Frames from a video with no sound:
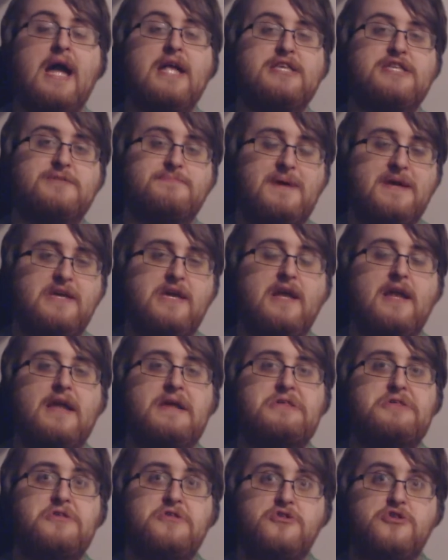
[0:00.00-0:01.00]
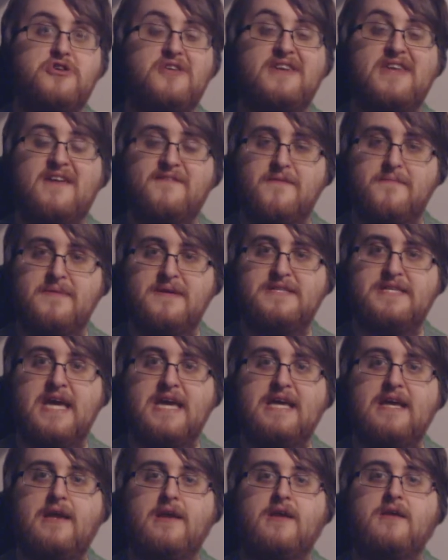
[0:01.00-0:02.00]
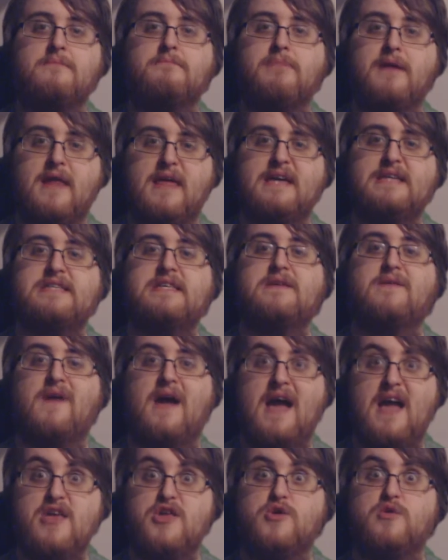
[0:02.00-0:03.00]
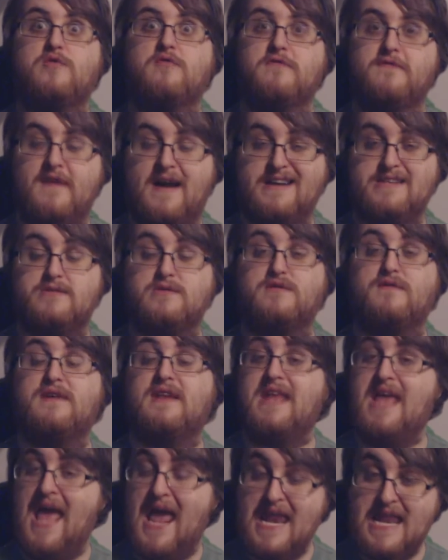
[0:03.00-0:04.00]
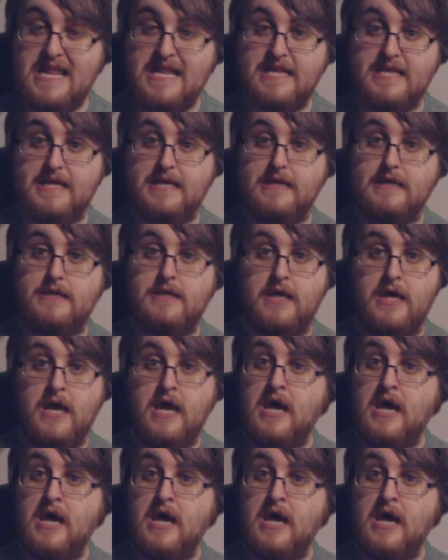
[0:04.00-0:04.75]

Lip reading: and speculation should never be taken in place of actual facts within anything.